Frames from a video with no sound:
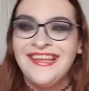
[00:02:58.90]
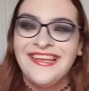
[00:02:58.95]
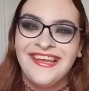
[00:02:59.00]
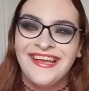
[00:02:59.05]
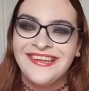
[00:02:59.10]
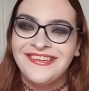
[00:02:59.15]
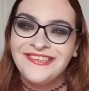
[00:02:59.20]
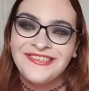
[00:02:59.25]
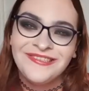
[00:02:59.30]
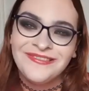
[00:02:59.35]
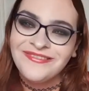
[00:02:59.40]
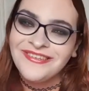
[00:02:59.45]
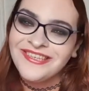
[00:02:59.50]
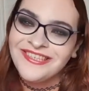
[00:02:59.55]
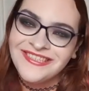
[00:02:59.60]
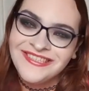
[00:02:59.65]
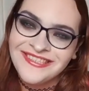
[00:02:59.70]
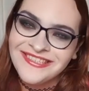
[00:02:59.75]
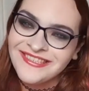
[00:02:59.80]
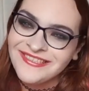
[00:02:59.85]
I just
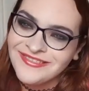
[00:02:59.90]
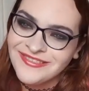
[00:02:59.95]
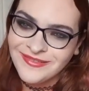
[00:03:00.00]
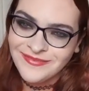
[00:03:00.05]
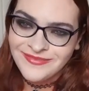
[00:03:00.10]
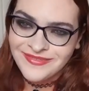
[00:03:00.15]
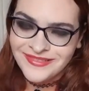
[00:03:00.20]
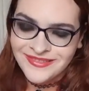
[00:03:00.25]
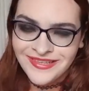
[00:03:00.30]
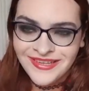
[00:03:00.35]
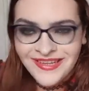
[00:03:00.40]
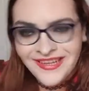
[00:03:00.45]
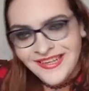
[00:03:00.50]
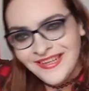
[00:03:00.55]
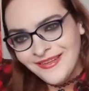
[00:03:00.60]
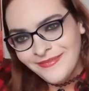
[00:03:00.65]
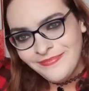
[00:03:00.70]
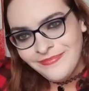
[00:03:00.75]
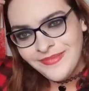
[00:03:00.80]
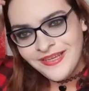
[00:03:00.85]
wanted to do some
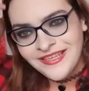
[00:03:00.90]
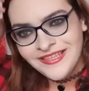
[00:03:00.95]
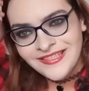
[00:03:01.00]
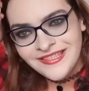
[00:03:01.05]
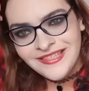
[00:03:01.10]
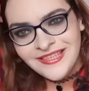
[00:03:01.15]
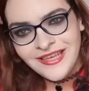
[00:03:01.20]
me and